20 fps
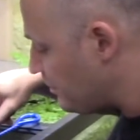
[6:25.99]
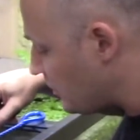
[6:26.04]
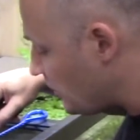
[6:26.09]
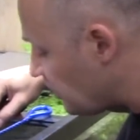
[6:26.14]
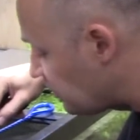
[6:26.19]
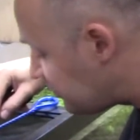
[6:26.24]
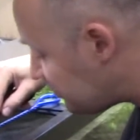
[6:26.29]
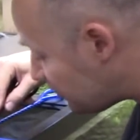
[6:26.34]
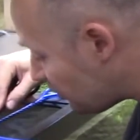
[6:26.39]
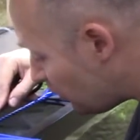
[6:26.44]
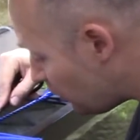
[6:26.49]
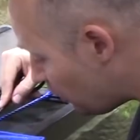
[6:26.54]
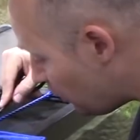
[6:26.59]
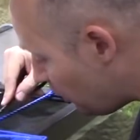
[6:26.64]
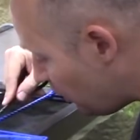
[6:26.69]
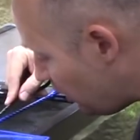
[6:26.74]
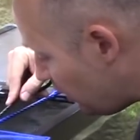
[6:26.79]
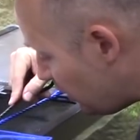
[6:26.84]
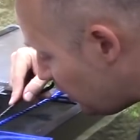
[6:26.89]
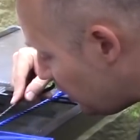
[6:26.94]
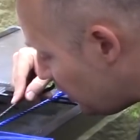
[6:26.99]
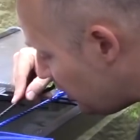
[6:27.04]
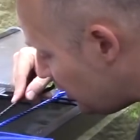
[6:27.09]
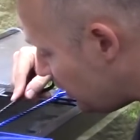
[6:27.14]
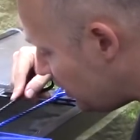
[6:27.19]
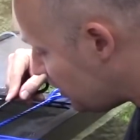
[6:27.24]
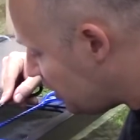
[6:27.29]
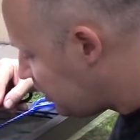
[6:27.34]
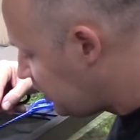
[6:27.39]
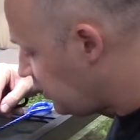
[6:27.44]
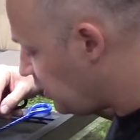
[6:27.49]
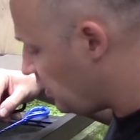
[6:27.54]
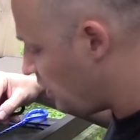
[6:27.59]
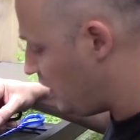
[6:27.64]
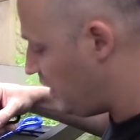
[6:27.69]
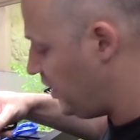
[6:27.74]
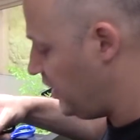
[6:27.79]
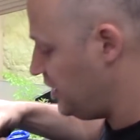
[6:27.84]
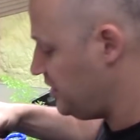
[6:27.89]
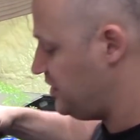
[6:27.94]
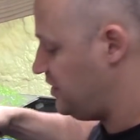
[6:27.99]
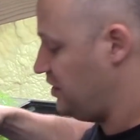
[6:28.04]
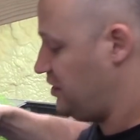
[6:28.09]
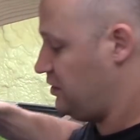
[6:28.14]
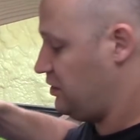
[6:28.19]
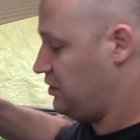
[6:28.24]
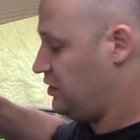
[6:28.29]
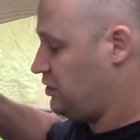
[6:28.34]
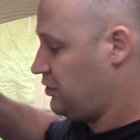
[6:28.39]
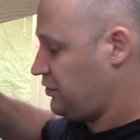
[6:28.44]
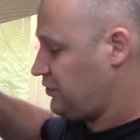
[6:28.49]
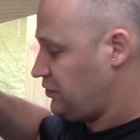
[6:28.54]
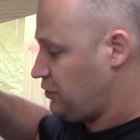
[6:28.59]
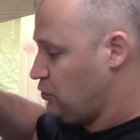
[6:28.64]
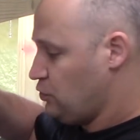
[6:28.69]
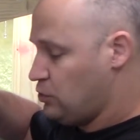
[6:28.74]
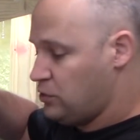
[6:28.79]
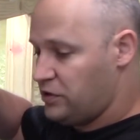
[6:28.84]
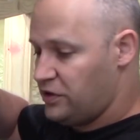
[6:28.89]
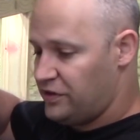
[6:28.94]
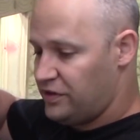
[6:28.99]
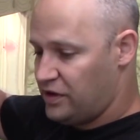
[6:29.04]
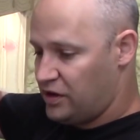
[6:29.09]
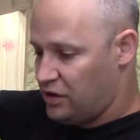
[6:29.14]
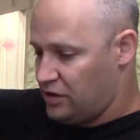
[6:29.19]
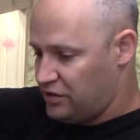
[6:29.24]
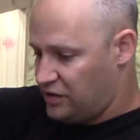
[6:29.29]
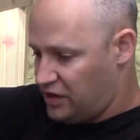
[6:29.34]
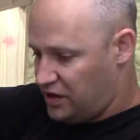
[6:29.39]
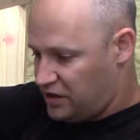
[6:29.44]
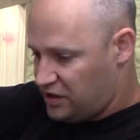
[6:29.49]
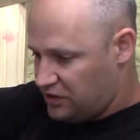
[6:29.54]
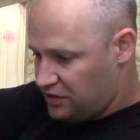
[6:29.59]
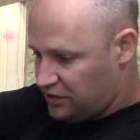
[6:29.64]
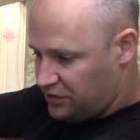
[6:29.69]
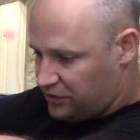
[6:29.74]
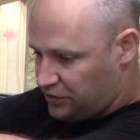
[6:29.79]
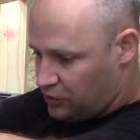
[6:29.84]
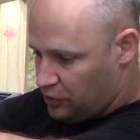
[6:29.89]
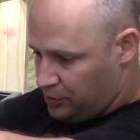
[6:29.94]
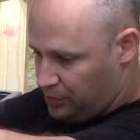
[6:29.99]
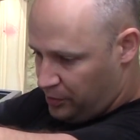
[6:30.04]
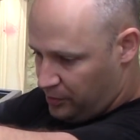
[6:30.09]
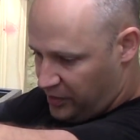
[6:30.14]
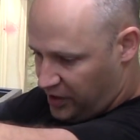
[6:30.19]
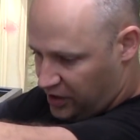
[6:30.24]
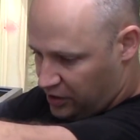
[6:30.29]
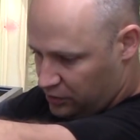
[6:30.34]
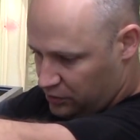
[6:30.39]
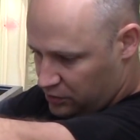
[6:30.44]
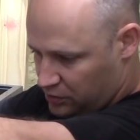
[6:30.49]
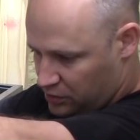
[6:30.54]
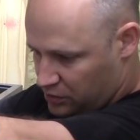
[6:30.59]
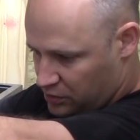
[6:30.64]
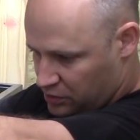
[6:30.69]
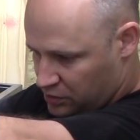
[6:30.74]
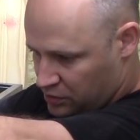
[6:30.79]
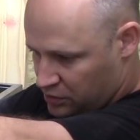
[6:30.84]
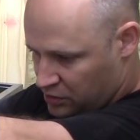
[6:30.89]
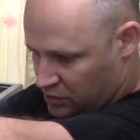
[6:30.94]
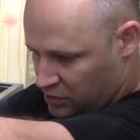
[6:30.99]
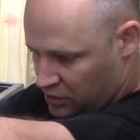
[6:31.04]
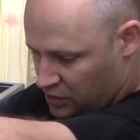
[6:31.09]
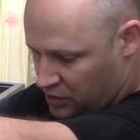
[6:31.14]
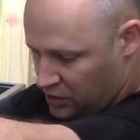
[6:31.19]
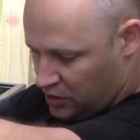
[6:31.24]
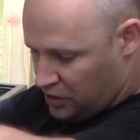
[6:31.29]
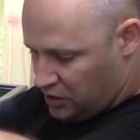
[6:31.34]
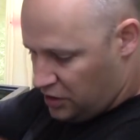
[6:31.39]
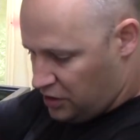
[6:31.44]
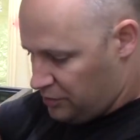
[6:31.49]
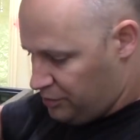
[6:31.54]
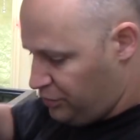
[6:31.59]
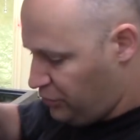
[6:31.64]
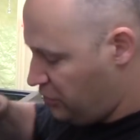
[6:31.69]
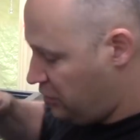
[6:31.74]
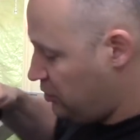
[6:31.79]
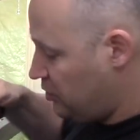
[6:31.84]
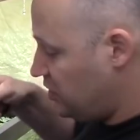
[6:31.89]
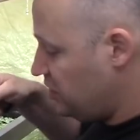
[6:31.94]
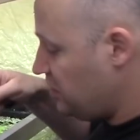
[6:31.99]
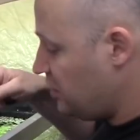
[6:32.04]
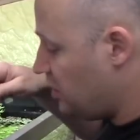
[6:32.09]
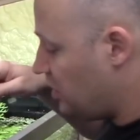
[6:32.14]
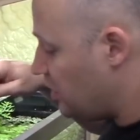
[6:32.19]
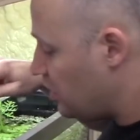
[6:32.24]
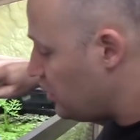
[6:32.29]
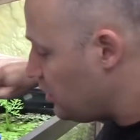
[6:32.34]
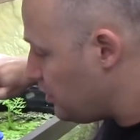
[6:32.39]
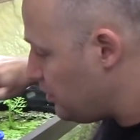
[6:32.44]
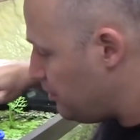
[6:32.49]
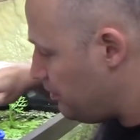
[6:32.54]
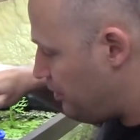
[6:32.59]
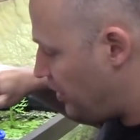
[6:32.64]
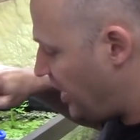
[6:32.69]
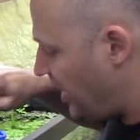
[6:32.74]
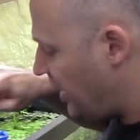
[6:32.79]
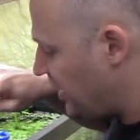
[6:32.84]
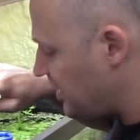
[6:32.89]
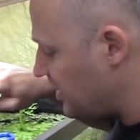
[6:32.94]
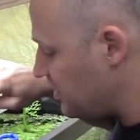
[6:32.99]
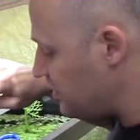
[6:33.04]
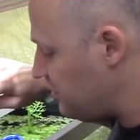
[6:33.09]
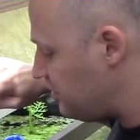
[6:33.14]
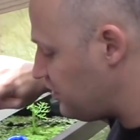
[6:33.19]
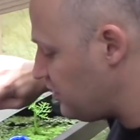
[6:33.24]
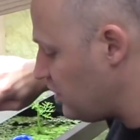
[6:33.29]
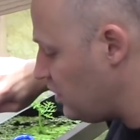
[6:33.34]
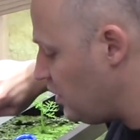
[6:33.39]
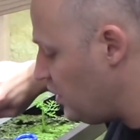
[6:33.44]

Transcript: So I get a little school in there, and then I can just scoop them out and put them in their baggies.